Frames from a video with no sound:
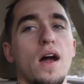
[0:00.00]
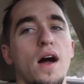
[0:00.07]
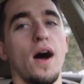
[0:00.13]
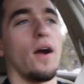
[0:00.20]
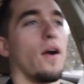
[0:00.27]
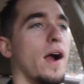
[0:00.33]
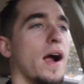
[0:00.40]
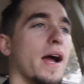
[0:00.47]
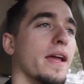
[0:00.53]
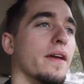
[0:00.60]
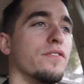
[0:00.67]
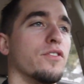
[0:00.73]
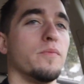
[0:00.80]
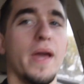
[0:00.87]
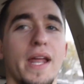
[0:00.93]
Alright,
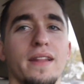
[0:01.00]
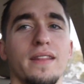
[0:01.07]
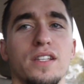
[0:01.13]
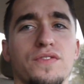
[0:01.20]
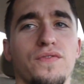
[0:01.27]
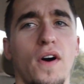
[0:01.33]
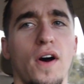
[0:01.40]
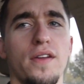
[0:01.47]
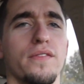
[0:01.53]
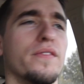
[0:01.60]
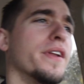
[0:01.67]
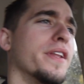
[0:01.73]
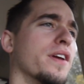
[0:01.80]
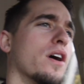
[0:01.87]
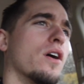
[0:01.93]
if you made it this far in the
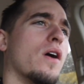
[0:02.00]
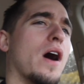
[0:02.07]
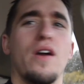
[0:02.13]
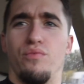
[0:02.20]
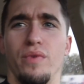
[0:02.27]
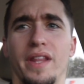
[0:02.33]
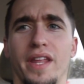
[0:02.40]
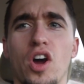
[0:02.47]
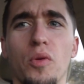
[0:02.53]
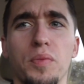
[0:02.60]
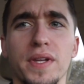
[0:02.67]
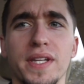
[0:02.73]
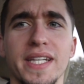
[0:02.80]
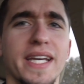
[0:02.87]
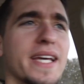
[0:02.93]
video, I really hope
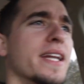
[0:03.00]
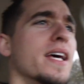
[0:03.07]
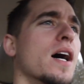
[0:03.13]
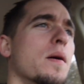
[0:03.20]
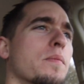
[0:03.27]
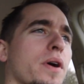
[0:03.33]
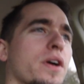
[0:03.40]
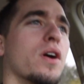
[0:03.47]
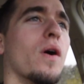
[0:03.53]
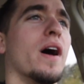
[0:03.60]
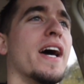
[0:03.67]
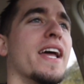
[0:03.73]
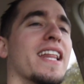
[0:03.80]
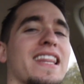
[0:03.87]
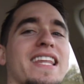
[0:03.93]
you did, but go
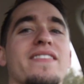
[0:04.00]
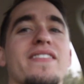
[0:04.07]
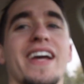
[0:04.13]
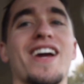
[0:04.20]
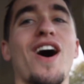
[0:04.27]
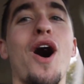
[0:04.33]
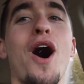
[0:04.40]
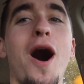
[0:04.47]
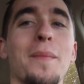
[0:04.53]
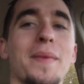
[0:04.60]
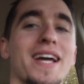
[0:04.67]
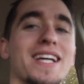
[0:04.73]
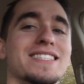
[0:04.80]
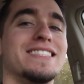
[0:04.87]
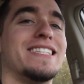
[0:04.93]
ahead and leave a
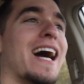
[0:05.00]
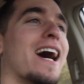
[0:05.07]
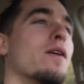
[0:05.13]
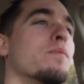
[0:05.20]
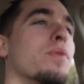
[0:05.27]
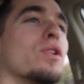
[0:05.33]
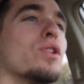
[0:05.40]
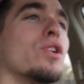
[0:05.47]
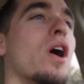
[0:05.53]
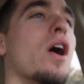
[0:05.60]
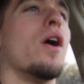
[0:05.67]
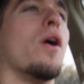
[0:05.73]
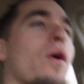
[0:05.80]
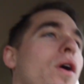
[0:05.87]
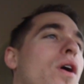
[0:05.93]
comment down
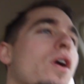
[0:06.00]
below.